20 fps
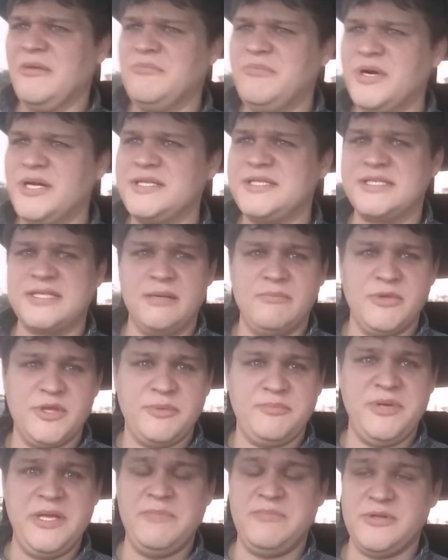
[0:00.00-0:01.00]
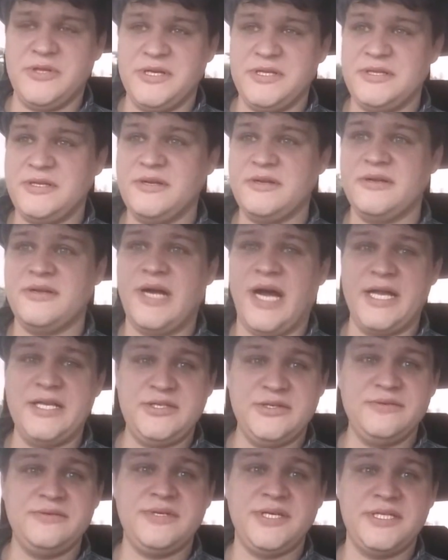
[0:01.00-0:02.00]
But some of the people in there, I
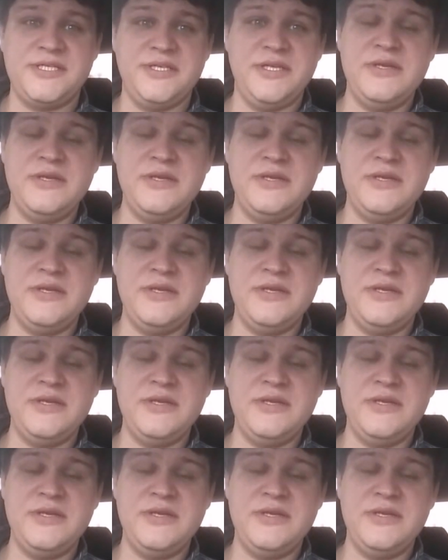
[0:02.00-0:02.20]
do get